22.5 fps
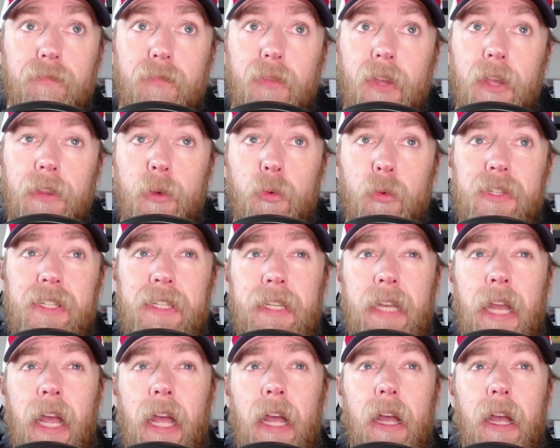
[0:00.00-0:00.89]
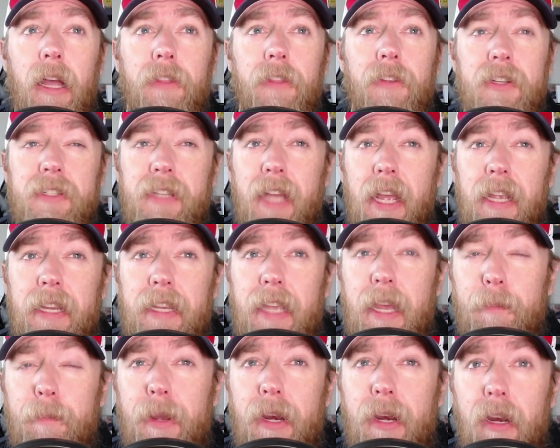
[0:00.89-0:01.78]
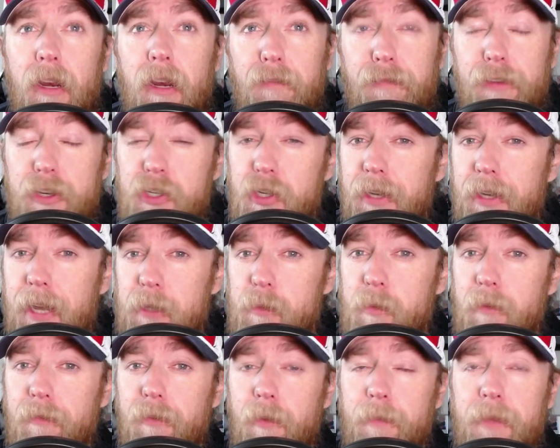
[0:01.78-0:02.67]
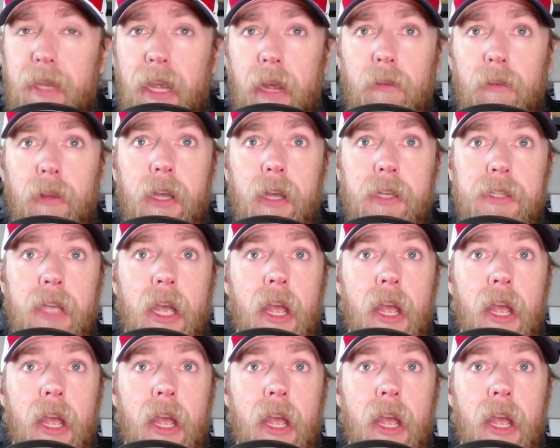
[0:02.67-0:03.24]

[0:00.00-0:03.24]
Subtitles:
There's not yet been an official announcement from the Outlaws